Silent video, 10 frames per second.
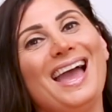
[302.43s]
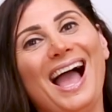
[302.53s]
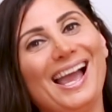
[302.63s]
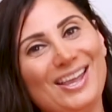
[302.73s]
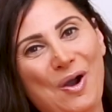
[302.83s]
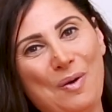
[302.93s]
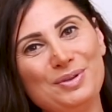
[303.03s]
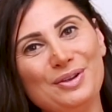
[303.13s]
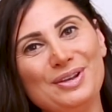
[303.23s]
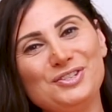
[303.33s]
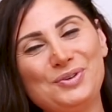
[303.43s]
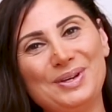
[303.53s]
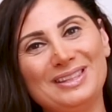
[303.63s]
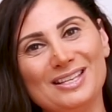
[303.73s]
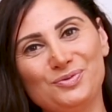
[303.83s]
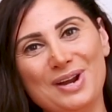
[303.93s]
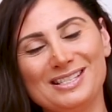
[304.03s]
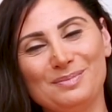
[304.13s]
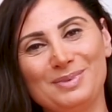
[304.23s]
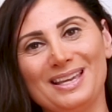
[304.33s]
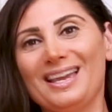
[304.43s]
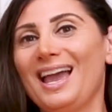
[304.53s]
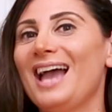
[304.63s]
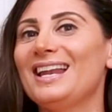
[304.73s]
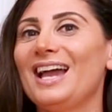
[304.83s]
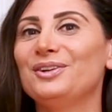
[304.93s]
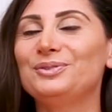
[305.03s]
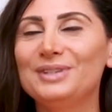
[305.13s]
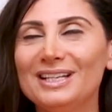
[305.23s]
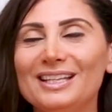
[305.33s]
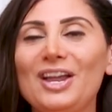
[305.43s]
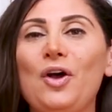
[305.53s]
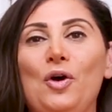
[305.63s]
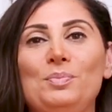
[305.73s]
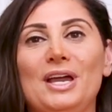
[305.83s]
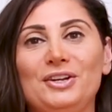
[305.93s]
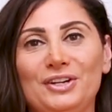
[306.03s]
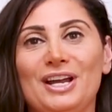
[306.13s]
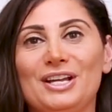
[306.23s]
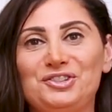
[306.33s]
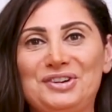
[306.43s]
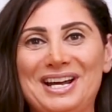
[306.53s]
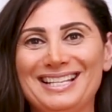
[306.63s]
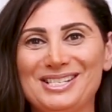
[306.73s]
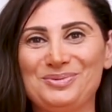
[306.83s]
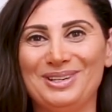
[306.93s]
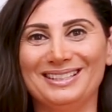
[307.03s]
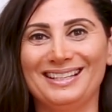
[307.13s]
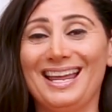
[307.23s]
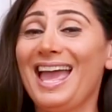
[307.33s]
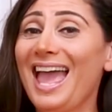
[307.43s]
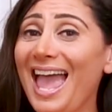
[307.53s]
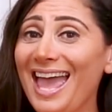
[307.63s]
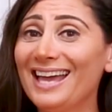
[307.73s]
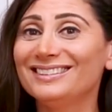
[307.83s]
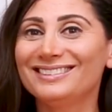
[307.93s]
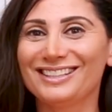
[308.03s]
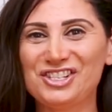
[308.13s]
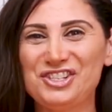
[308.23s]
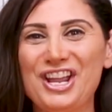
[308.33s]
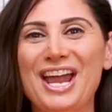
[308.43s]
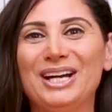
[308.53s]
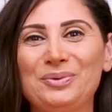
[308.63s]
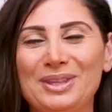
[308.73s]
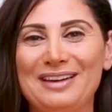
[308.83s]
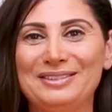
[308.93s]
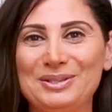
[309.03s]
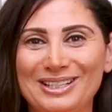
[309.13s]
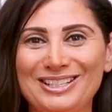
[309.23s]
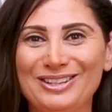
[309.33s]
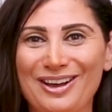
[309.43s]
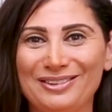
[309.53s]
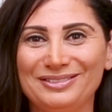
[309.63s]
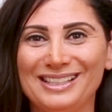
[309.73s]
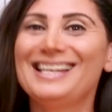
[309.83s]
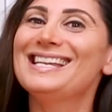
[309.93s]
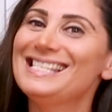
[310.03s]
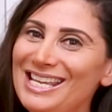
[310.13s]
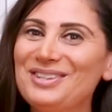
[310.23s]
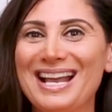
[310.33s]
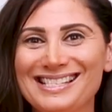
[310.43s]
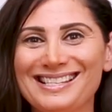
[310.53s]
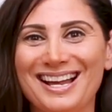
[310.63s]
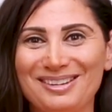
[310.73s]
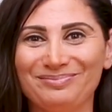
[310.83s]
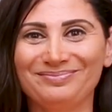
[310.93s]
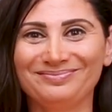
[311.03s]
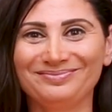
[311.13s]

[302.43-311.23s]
I hope you enjoyed this recipe, and I really hope that you're gonna try this one and share it with everyone you love. See you next time.